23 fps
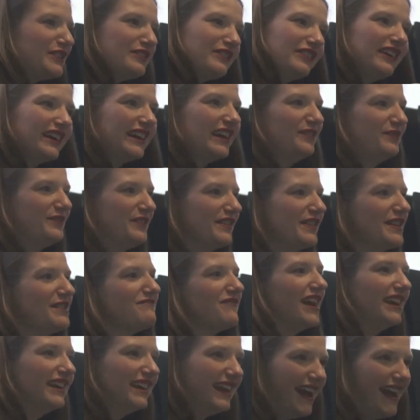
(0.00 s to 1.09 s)
you looking for them
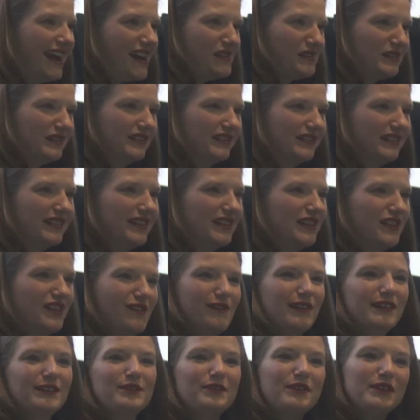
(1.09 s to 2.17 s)
right now?
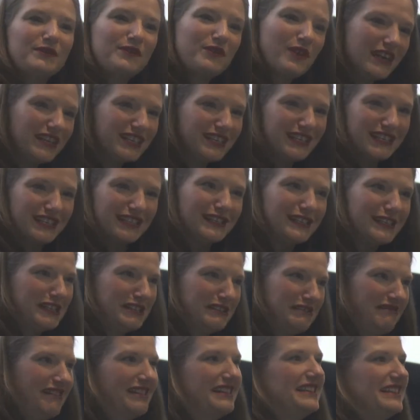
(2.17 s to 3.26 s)
What sort of questions do
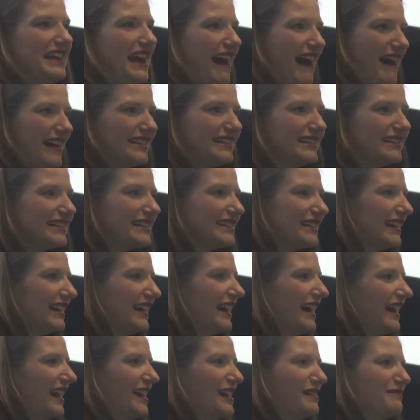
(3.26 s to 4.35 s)
you want to ask?
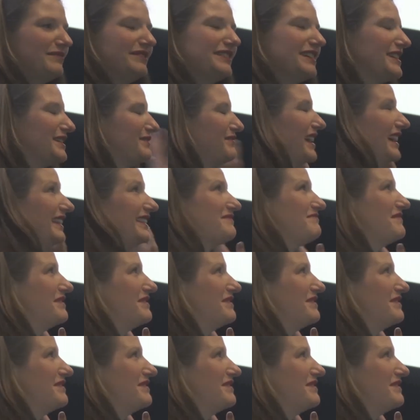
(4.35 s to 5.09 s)
Just wait, the